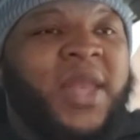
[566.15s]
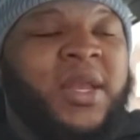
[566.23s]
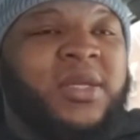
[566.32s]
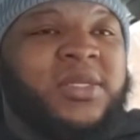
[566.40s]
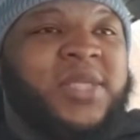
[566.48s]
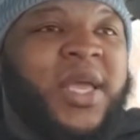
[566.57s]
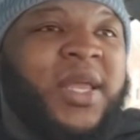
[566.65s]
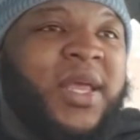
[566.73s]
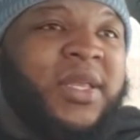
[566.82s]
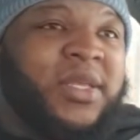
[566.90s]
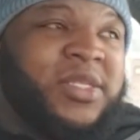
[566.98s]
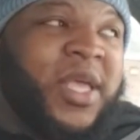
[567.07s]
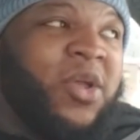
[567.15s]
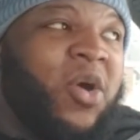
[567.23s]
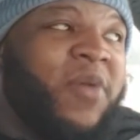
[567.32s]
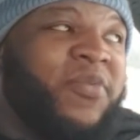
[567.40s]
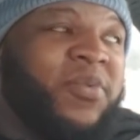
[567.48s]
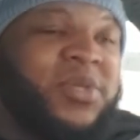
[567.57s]
Eddie didn't say that the second
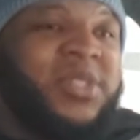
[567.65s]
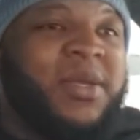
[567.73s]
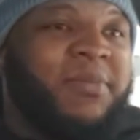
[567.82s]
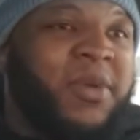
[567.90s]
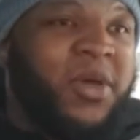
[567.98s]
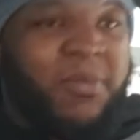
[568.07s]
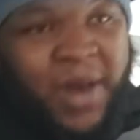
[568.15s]
offer was $10 million,